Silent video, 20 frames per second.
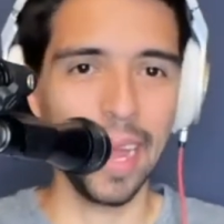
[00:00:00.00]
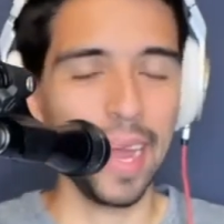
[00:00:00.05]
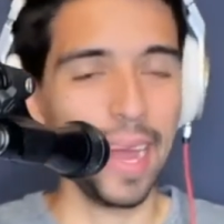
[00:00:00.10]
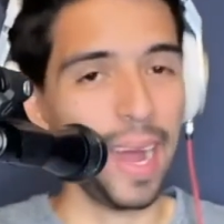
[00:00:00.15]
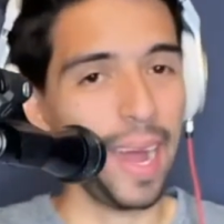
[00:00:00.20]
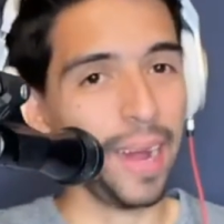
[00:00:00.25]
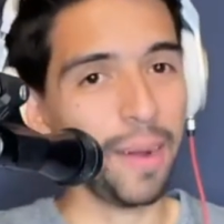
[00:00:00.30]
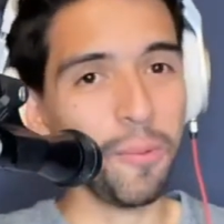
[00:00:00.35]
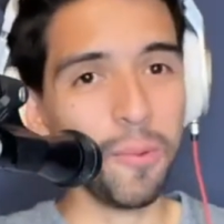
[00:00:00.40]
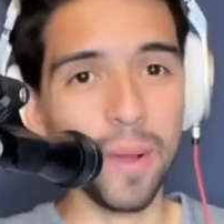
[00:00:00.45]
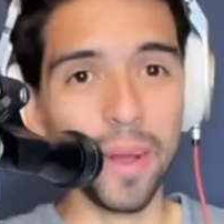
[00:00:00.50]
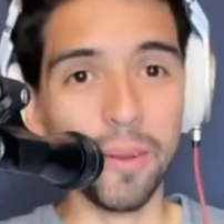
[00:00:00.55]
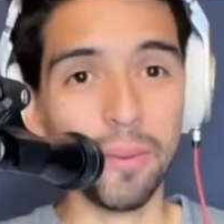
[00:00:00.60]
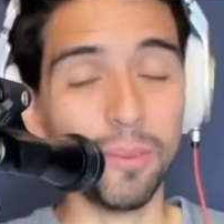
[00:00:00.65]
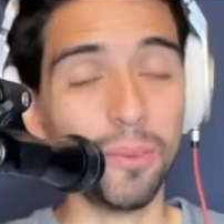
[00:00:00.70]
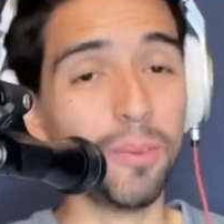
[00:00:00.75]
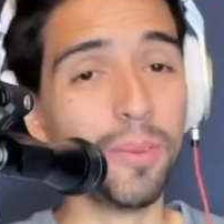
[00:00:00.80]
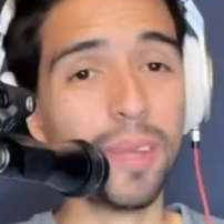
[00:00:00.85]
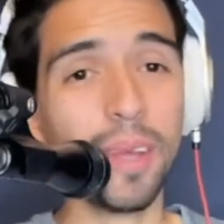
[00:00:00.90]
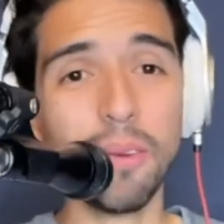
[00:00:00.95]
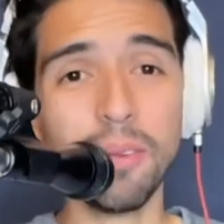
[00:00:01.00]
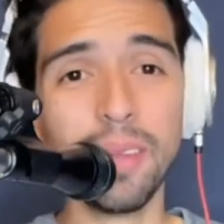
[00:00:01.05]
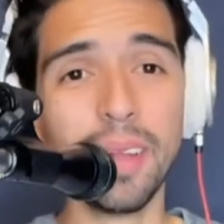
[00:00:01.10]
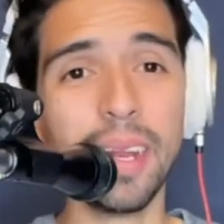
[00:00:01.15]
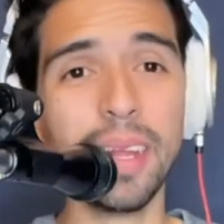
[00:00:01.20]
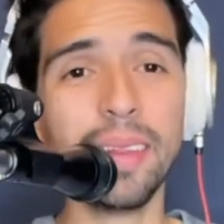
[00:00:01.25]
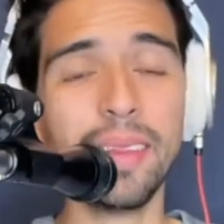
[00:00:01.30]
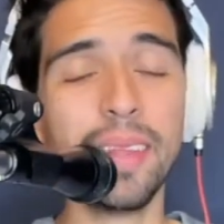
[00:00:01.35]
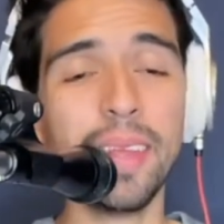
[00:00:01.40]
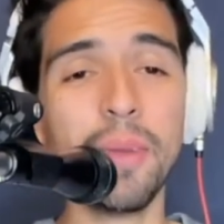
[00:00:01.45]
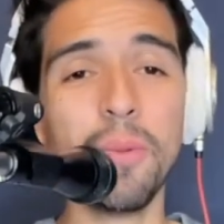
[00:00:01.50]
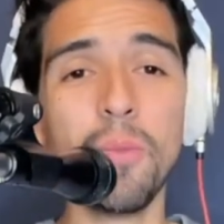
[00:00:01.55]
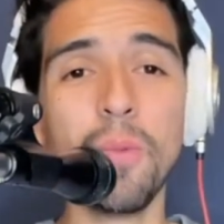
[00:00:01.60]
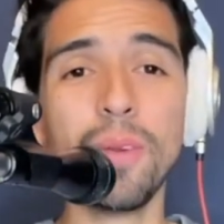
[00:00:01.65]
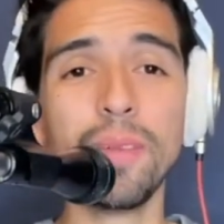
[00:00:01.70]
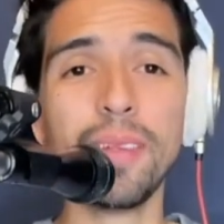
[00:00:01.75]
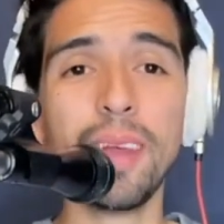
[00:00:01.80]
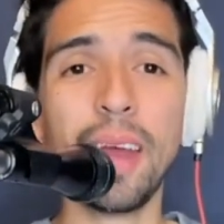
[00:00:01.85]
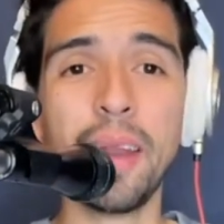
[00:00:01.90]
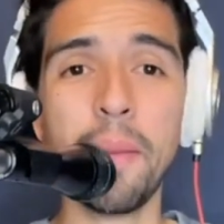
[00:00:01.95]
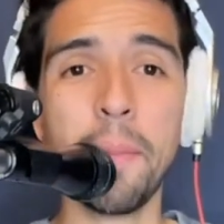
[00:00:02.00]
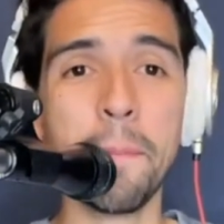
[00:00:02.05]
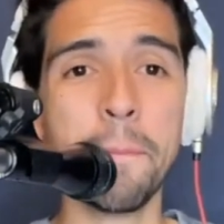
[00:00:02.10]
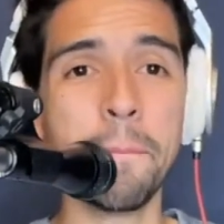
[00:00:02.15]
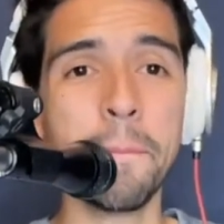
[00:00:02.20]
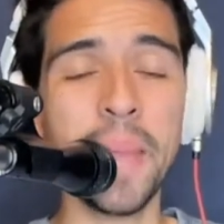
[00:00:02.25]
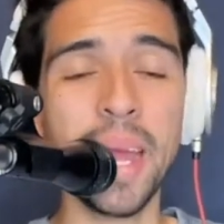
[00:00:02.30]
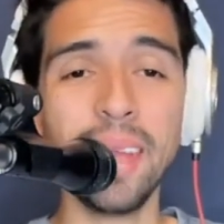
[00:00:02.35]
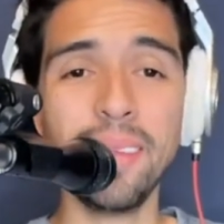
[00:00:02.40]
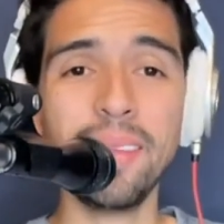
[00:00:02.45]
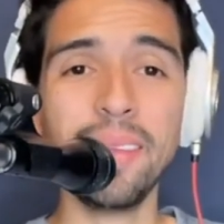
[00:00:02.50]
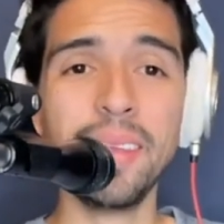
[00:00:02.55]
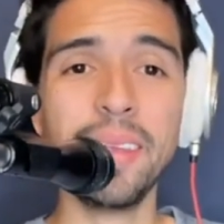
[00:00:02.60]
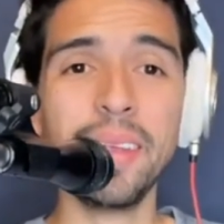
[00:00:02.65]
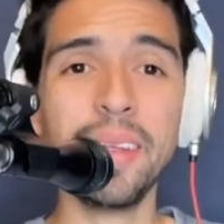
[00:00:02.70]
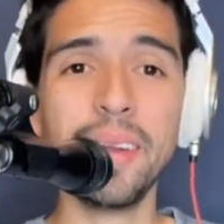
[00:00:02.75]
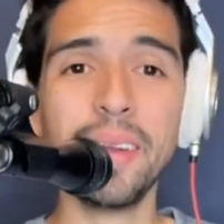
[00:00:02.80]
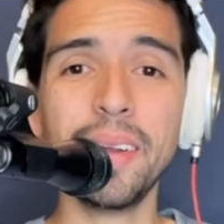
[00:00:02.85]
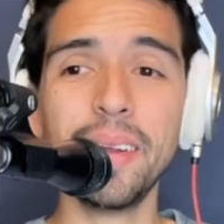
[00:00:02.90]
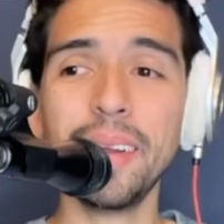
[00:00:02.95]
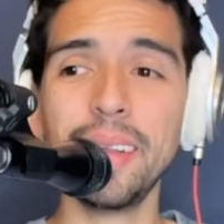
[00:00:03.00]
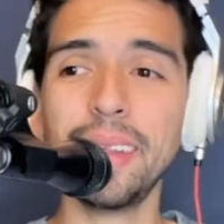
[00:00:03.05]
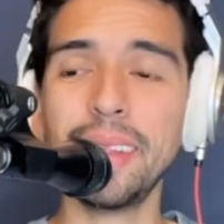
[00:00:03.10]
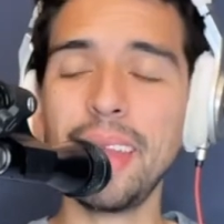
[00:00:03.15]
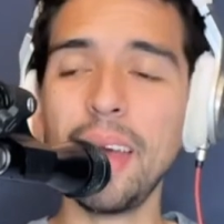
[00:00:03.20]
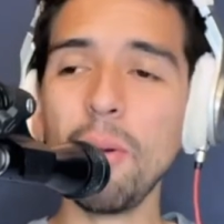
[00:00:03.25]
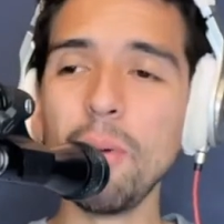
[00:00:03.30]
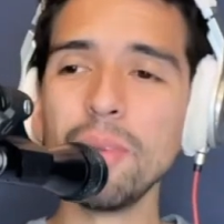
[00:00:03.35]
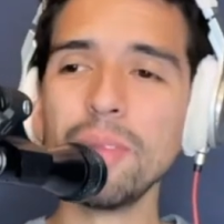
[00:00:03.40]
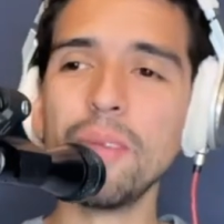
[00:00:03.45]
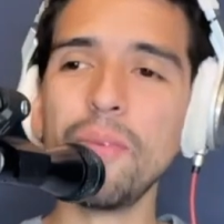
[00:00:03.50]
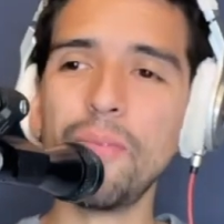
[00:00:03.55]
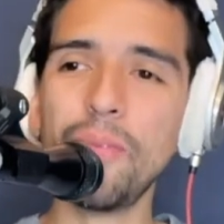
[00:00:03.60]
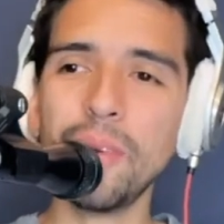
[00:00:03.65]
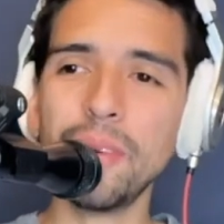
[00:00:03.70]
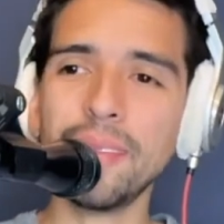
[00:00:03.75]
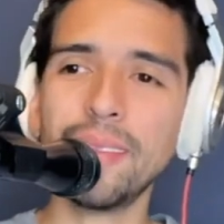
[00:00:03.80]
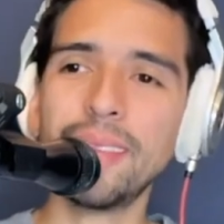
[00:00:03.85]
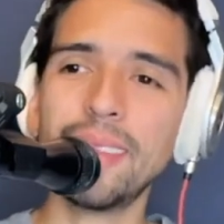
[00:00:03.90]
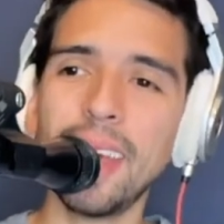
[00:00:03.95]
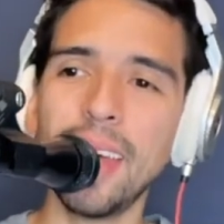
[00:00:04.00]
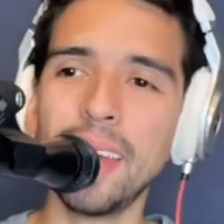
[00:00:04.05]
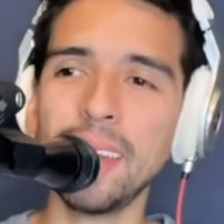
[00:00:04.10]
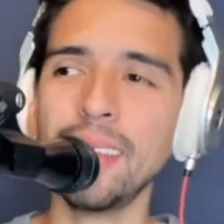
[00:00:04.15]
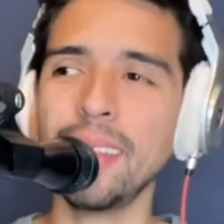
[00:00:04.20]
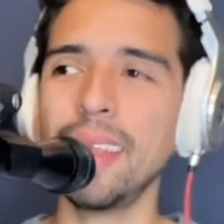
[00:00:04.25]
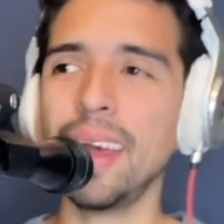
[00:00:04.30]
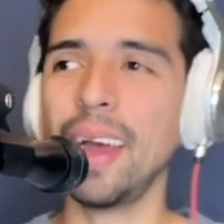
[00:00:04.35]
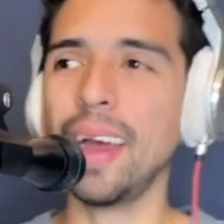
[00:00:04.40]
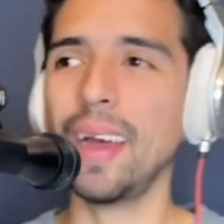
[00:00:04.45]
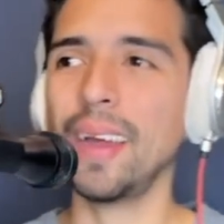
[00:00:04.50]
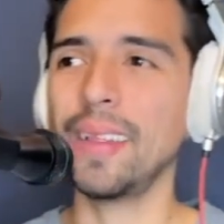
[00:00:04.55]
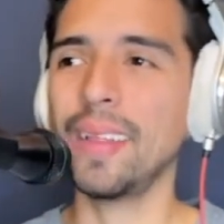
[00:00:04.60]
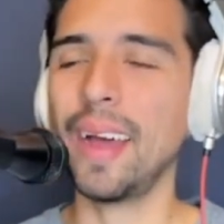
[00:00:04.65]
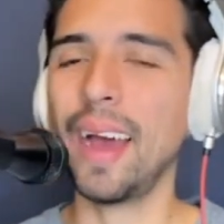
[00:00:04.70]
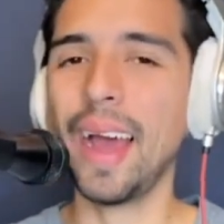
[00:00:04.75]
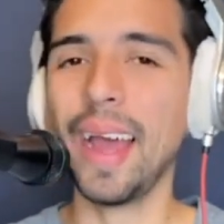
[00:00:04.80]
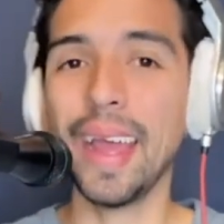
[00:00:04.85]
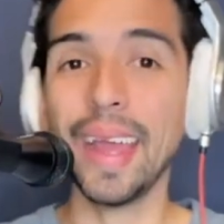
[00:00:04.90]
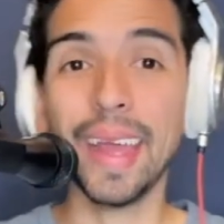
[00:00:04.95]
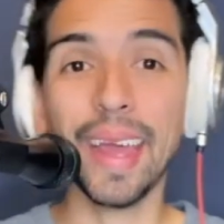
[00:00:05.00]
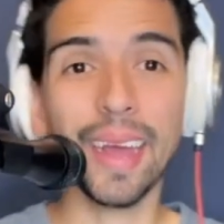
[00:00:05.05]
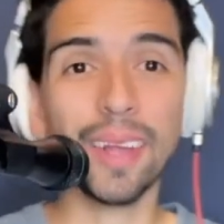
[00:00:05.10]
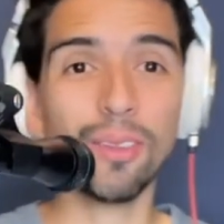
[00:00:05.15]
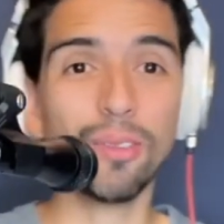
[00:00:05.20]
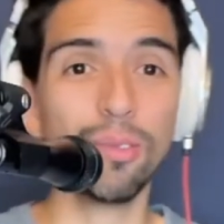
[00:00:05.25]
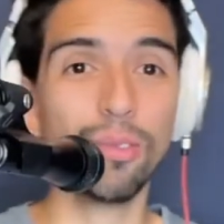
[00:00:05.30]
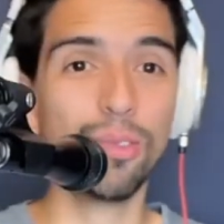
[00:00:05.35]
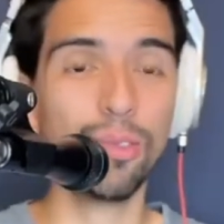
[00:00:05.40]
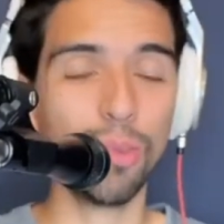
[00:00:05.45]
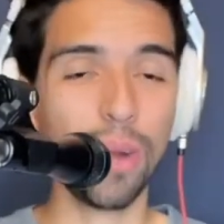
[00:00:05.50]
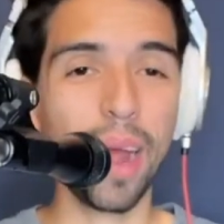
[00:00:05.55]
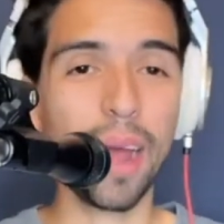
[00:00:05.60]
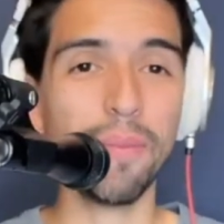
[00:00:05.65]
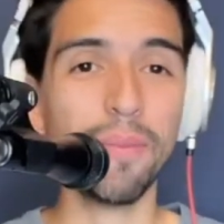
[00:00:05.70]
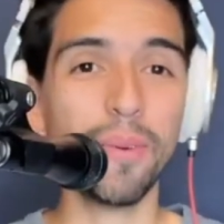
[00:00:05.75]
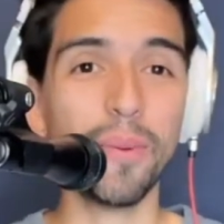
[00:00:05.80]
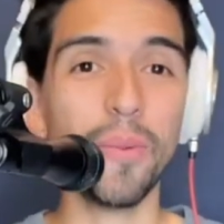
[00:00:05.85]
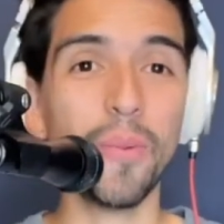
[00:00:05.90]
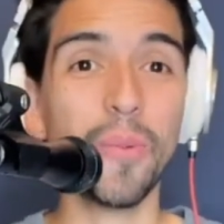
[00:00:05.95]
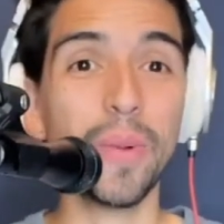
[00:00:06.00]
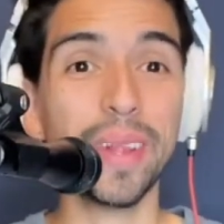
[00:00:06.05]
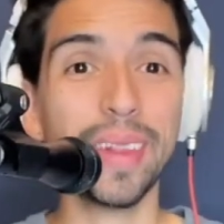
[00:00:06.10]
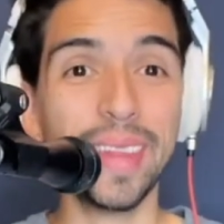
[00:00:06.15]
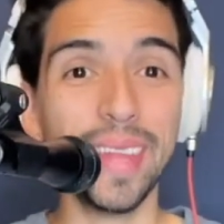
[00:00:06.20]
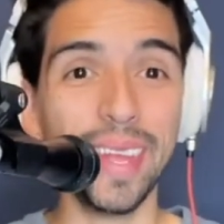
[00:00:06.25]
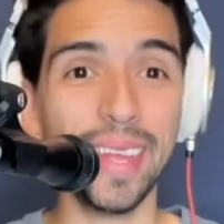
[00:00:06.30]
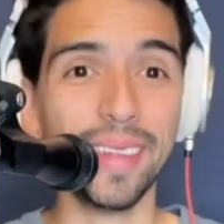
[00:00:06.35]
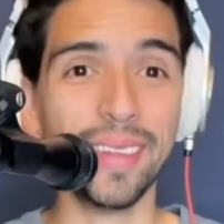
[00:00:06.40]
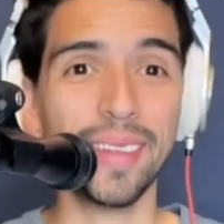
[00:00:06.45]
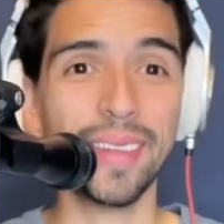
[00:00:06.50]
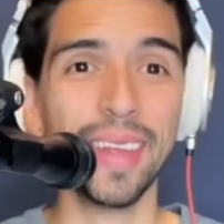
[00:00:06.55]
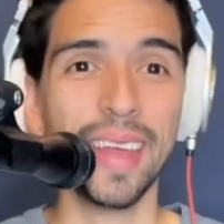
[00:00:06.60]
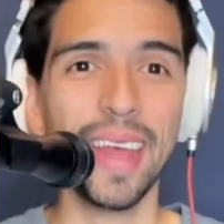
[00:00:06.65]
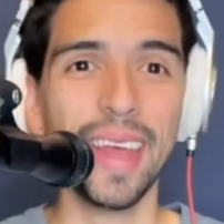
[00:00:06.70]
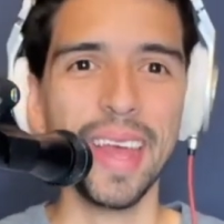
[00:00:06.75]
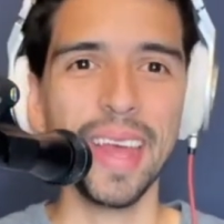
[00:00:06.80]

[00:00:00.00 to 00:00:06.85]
And well, 2018 was an amazing year. That was the first time that I got to travel with this.